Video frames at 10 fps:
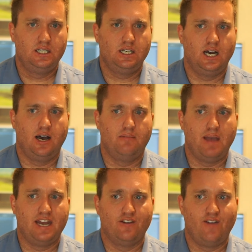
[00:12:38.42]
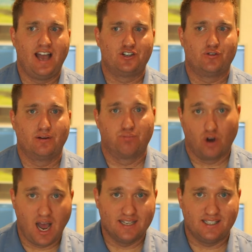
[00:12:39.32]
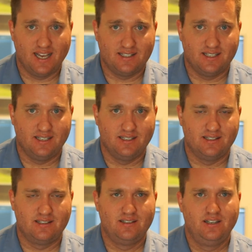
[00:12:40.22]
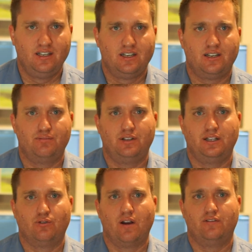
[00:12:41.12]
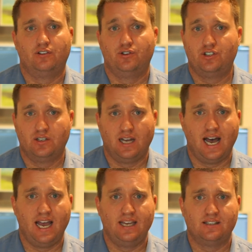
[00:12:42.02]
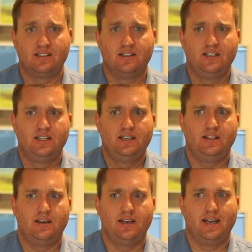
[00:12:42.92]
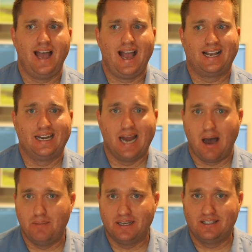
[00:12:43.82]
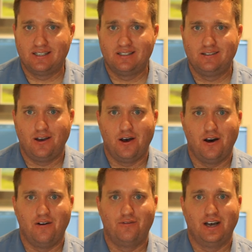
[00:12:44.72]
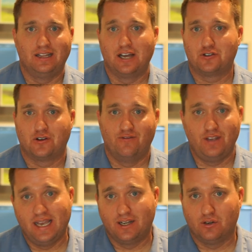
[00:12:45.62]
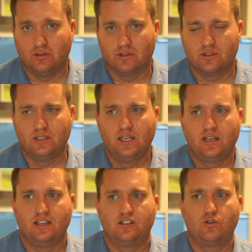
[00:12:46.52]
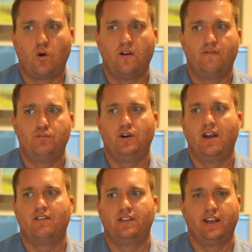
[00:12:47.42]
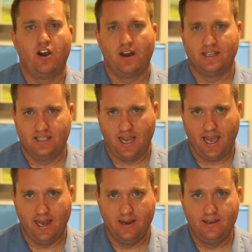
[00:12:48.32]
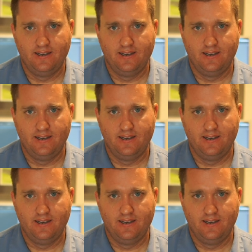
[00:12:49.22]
manufacturing processes, completely revolutionize the economics of electric vehicles, can sort of put everything on its head.